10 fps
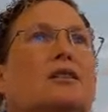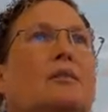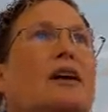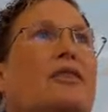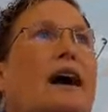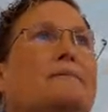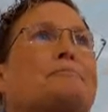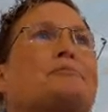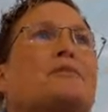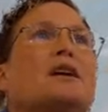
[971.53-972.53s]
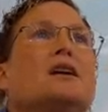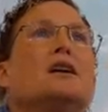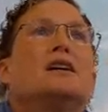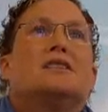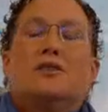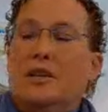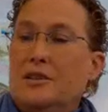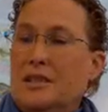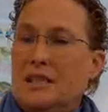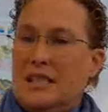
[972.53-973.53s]
know about that. So
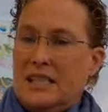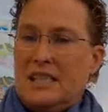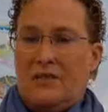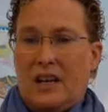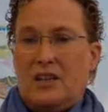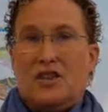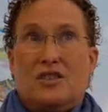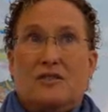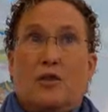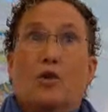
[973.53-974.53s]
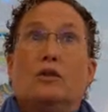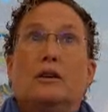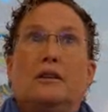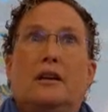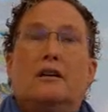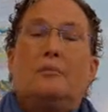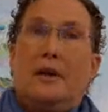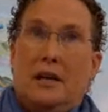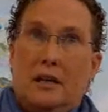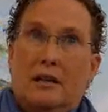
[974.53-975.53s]
here's the disadvantages of coal, and they are
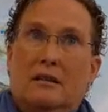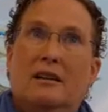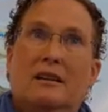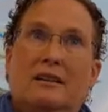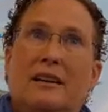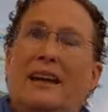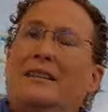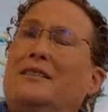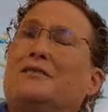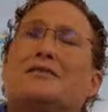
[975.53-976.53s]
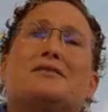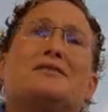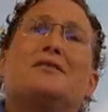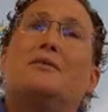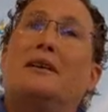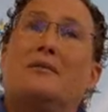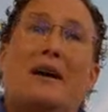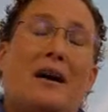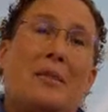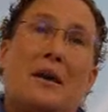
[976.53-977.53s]
big, and there's just no way
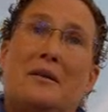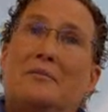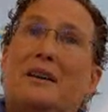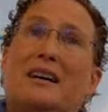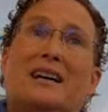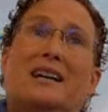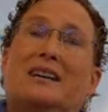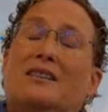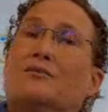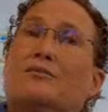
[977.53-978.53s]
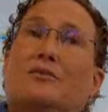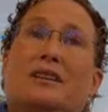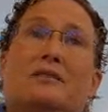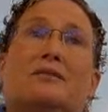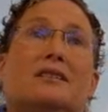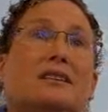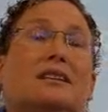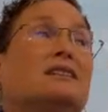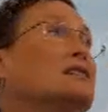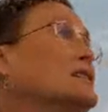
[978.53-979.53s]
around them. We
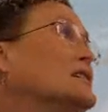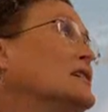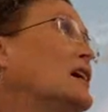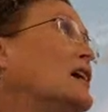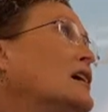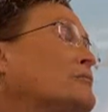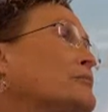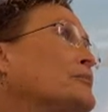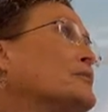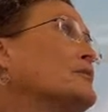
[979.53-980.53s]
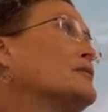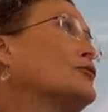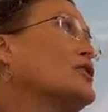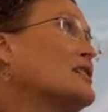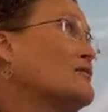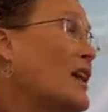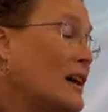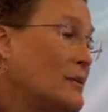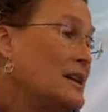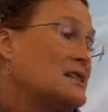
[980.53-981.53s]
really, for the
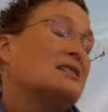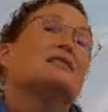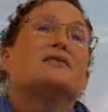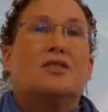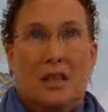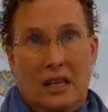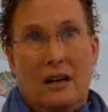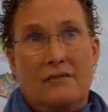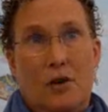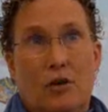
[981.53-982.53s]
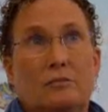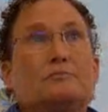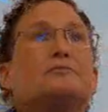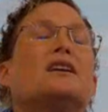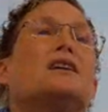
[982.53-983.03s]
environment, should get off coal.